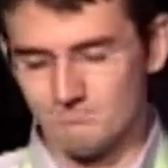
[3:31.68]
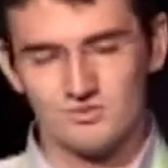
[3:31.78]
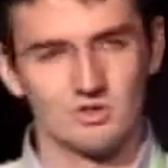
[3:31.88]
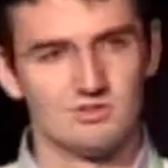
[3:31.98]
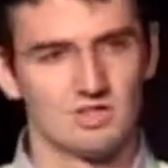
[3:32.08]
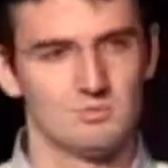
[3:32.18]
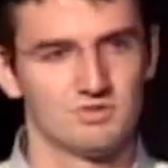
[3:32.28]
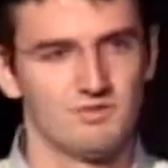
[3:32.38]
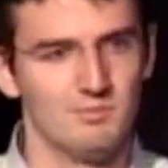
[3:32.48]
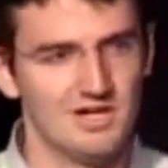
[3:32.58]
So in terms
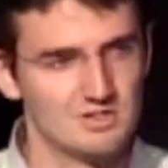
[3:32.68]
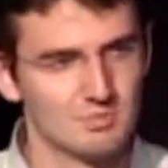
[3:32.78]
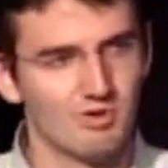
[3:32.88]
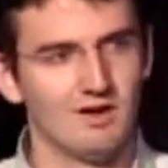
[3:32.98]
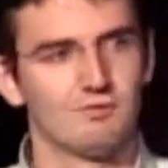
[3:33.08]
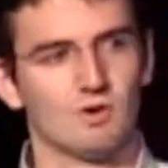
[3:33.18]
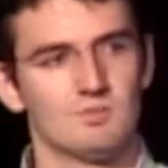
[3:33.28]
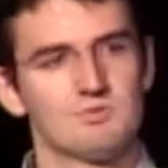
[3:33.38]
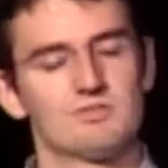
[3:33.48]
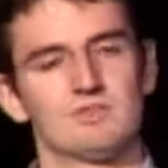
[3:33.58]
of the major
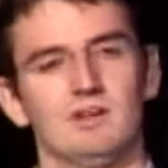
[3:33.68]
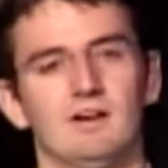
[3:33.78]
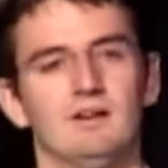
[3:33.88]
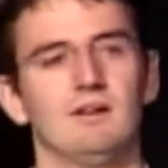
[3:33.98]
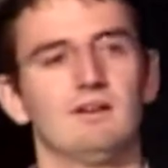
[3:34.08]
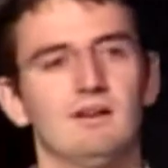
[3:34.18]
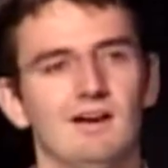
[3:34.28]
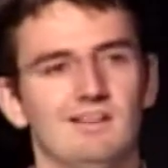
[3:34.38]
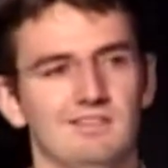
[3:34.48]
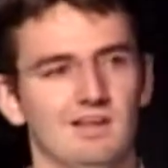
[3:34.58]
platforms,
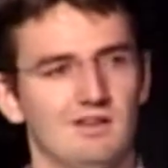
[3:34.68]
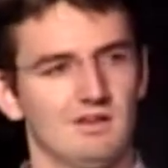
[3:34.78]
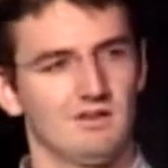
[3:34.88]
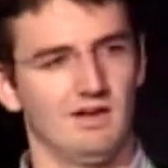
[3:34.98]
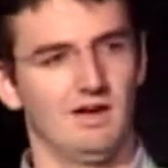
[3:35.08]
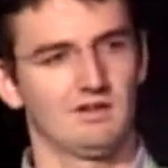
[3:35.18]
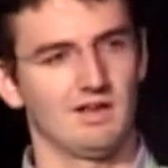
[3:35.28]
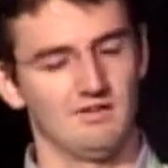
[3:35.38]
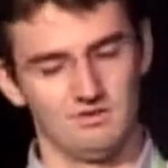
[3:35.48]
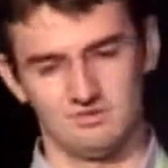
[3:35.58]
I think that
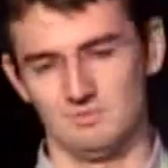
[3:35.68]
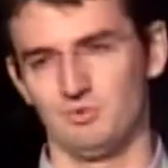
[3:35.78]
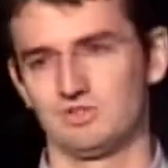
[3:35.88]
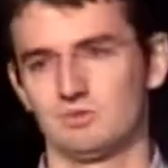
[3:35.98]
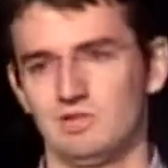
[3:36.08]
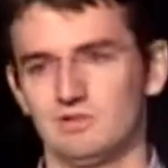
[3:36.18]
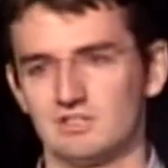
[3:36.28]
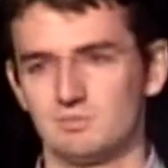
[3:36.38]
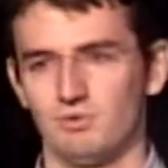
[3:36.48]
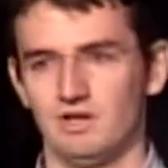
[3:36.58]
kind of the simplest way to
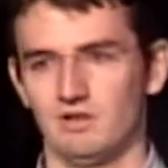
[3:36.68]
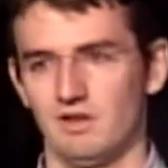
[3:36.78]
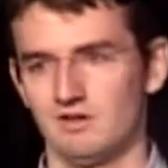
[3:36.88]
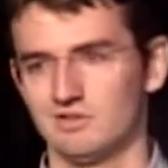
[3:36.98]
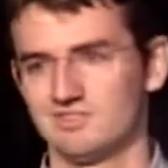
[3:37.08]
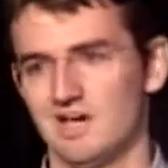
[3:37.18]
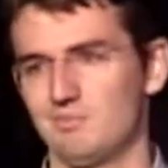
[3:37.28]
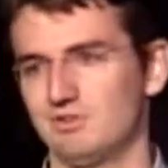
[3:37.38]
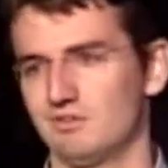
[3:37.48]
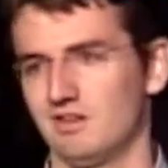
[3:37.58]
explain a lot of what's
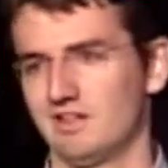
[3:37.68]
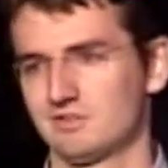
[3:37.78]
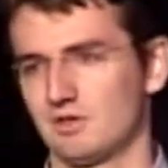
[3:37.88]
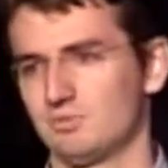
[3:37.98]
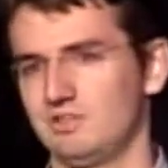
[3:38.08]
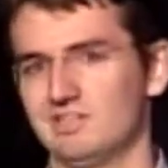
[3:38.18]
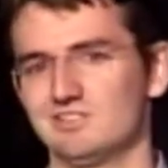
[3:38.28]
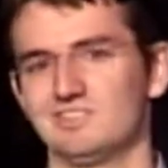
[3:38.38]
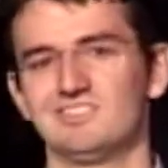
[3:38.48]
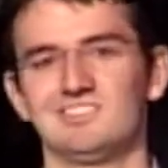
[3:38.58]
happened over the last couple of
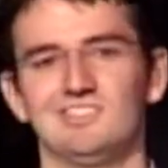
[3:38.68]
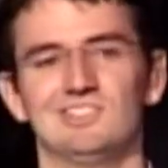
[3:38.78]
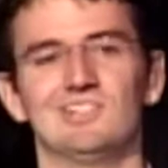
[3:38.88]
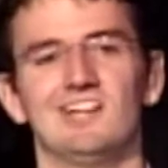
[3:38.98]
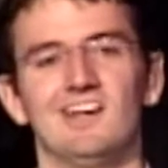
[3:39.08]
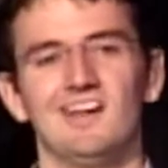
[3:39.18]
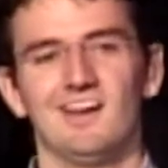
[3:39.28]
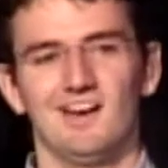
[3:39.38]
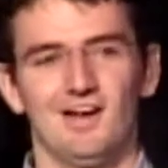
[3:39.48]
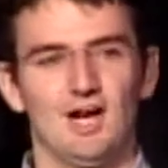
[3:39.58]
years is to
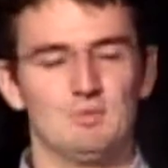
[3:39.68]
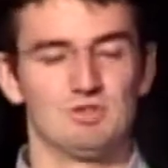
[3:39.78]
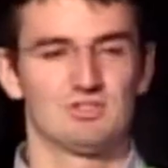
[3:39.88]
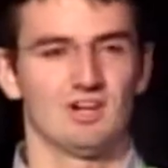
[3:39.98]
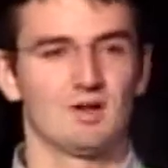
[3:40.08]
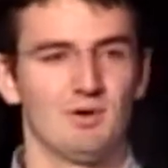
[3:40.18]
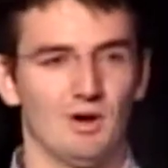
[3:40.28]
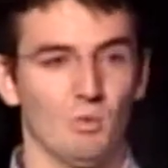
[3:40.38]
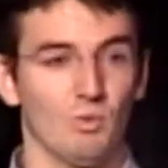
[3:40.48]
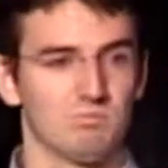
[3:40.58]
just talk
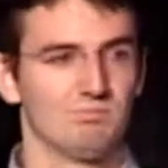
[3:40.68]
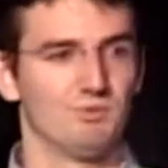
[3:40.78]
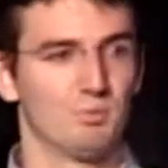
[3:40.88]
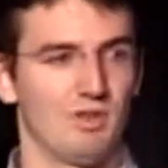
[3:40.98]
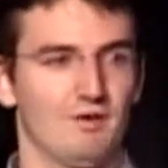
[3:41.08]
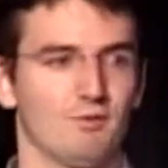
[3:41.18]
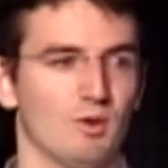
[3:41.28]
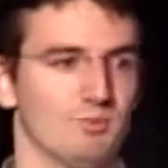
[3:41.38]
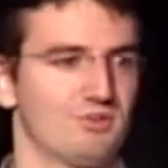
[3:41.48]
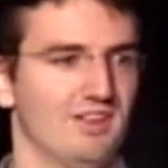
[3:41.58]
about the
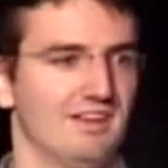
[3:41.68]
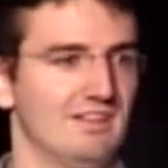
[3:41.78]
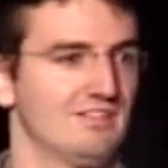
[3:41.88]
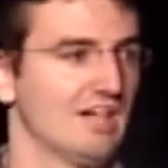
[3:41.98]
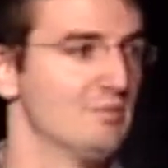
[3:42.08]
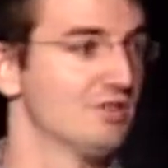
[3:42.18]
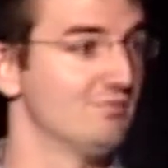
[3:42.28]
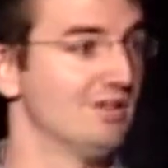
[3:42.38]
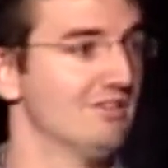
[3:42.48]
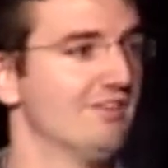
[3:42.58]
platforms that these games
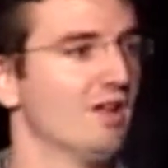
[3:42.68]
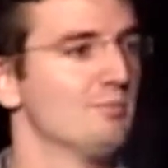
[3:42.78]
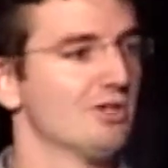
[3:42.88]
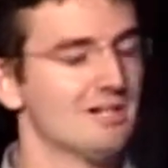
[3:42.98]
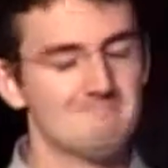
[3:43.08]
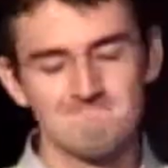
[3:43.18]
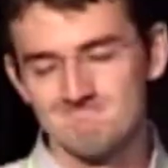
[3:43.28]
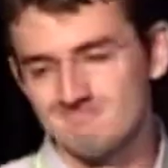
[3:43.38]
have been developed on.